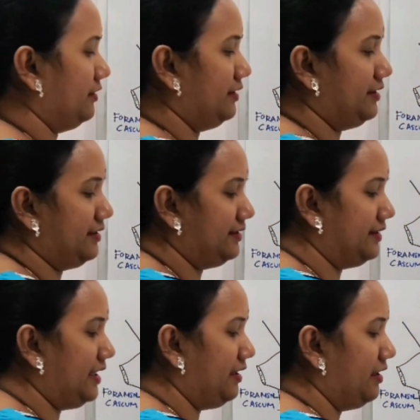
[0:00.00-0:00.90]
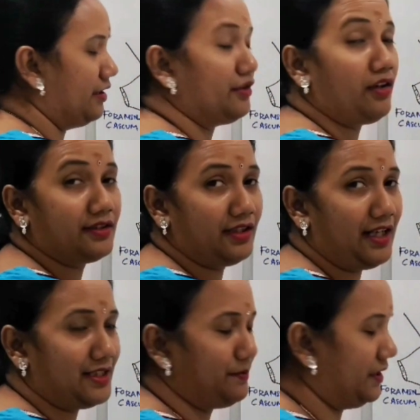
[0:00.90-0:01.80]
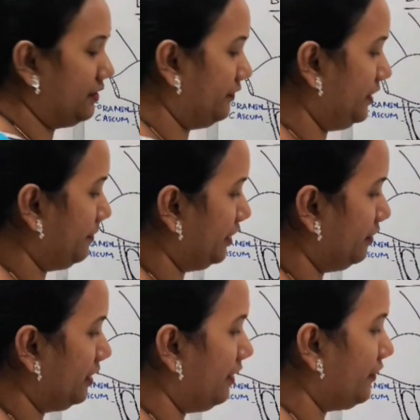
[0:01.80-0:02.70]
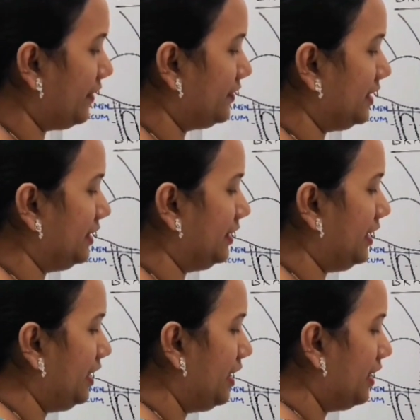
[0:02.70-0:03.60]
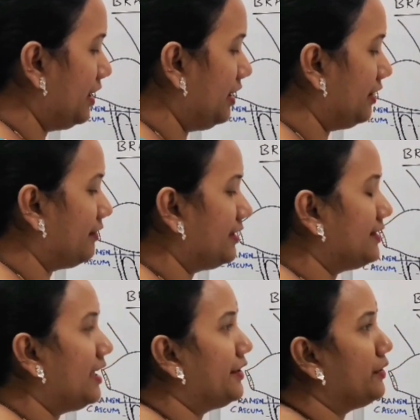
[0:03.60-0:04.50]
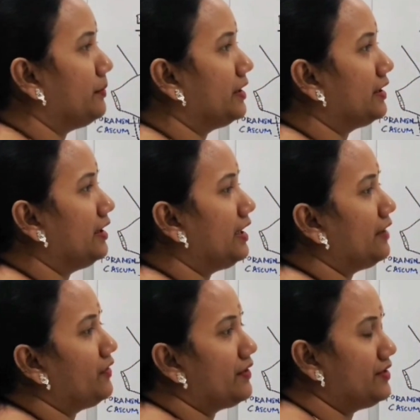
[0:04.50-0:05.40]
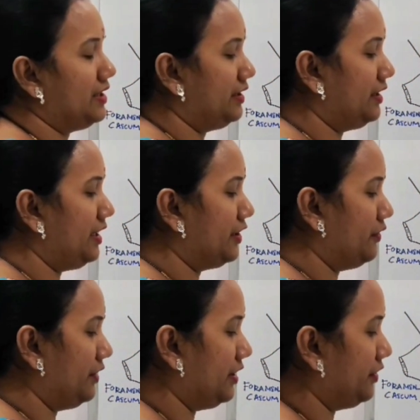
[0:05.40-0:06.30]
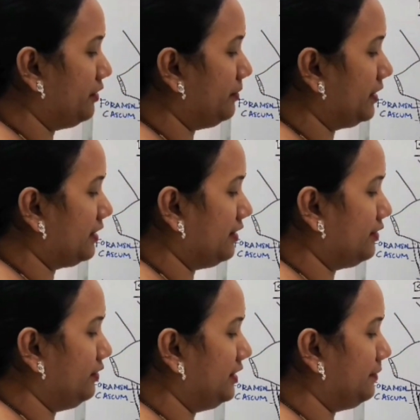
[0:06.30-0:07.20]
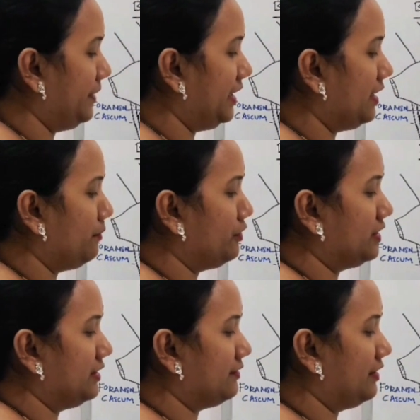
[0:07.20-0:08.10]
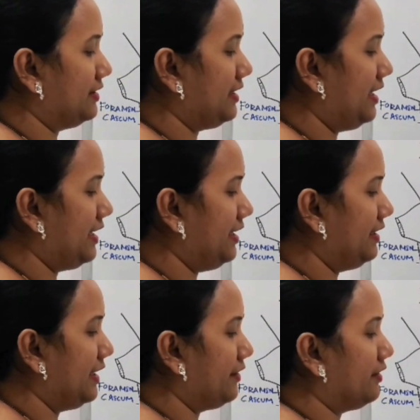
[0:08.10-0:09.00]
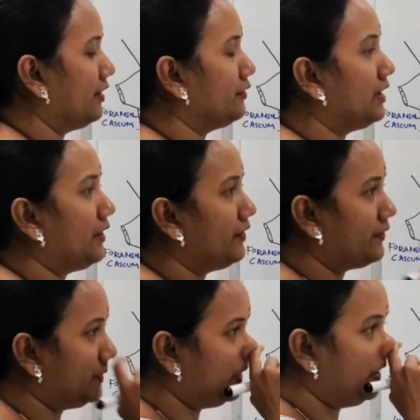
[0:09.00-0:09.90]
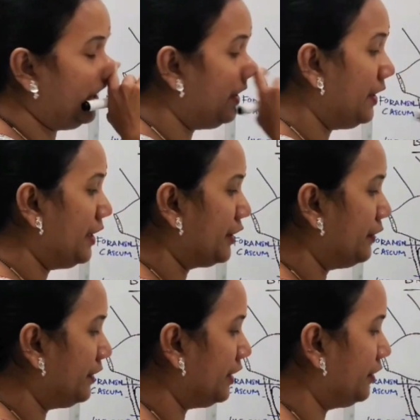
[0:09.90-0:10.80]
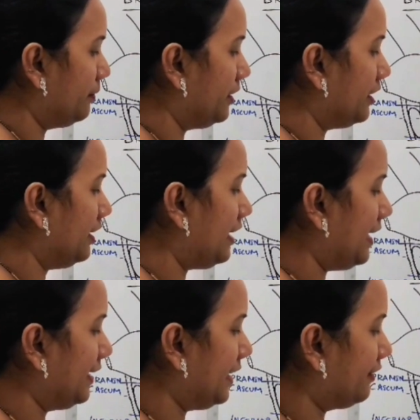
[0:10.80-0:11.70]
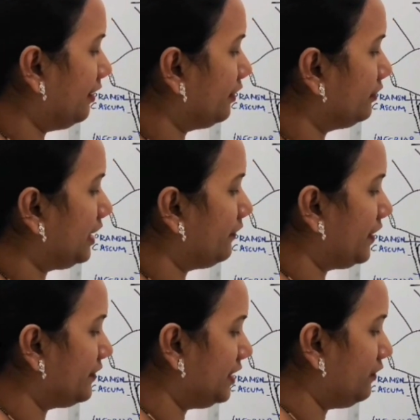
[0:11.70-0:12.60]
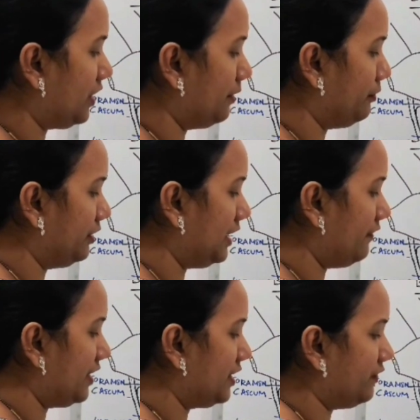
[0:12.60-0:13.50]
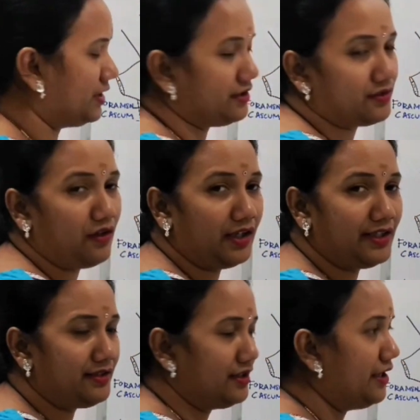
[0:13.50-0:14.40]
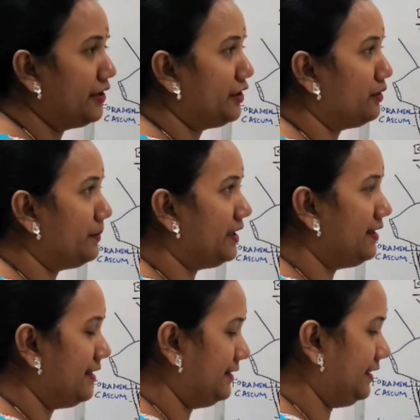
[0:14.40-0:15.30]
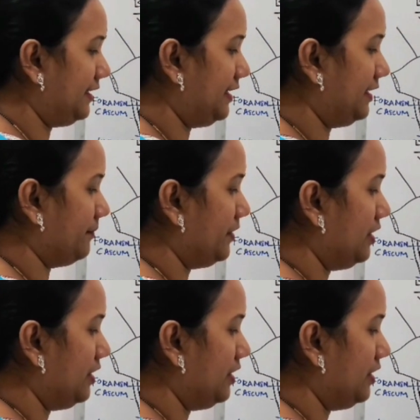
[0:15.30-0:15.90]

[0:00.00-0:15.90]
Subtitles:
This is the dorsal aspect of the medulla. We have seen the gracile tubercle and we have seen the cuneate tubercle. So the medial most is gracile, and later to that we have seen the cuneate tubercle, and later to that we have seen one more elevation which is called as tuber cinereum.